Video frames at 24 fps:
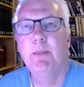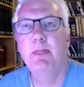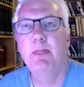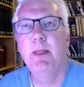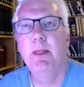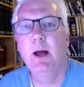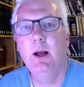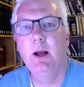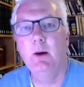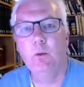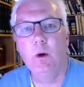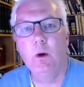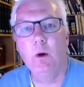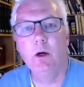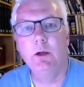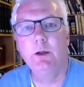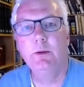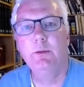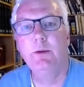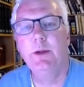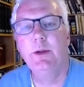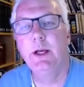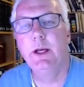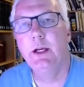and
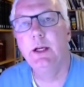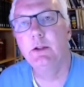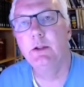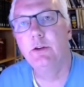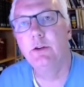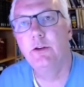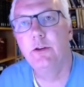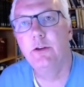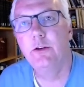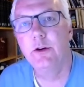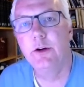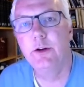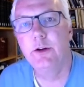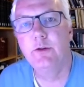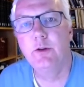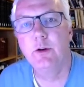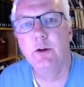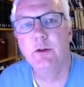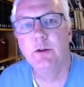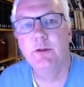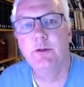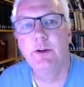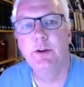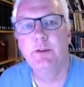welcome to English
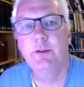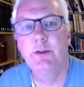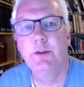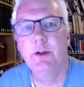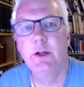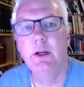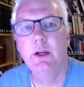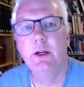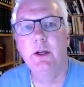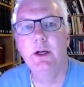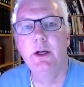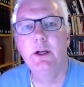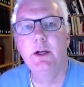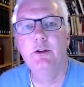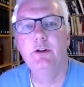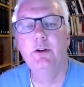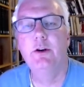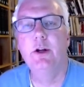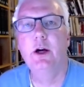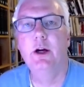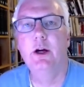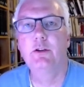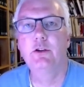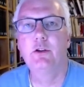3450,
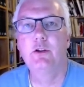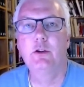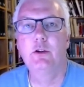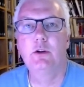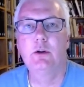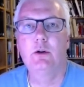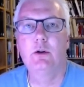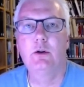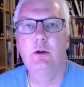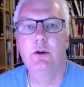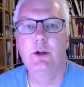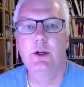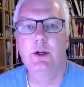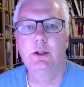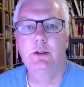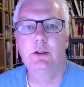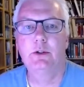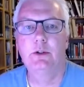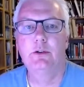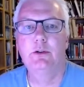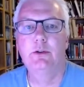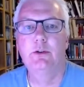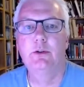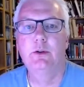Introduction to Old
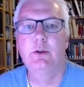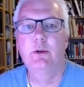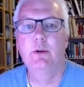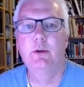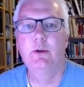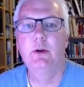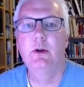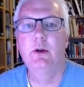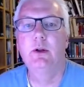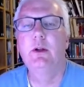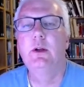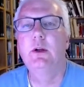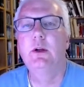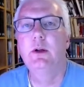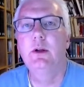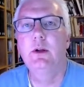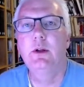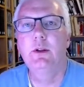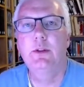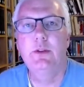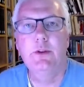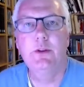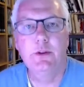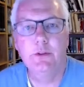English.
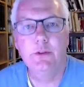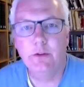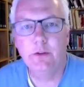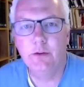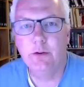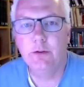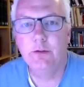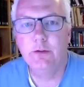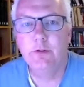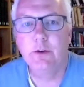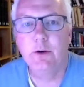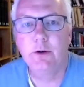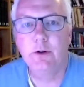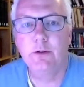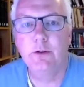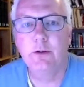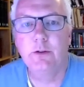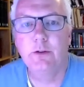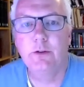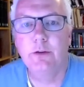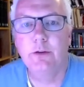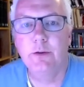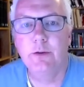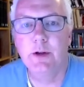This is the first
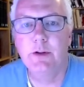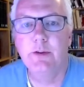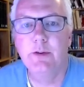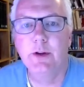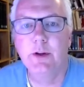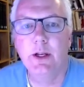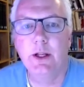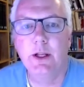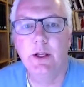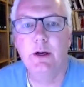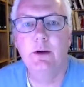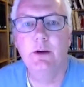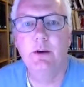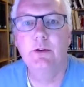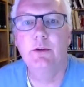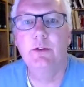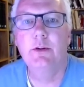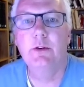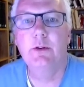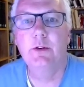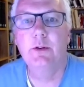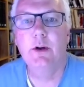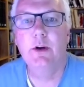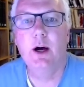of 3 videos
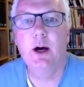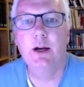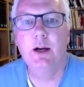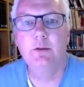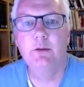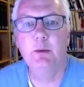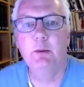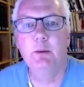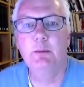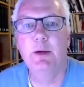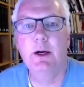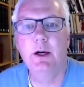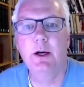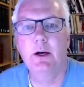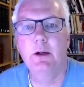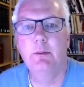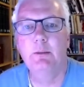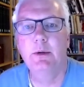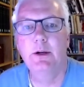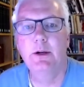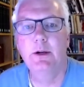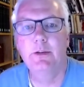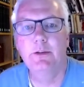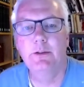I have prepared
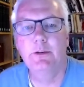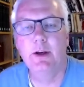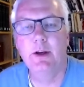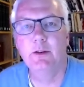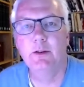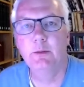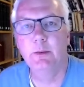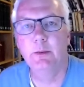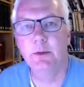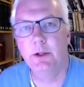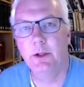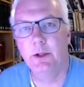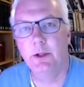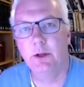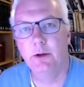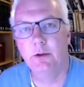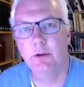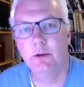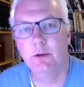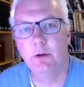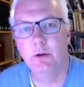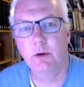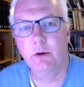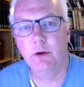about assessment in
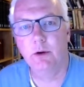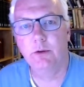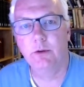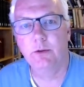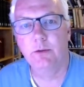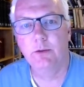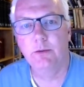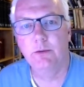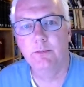this course.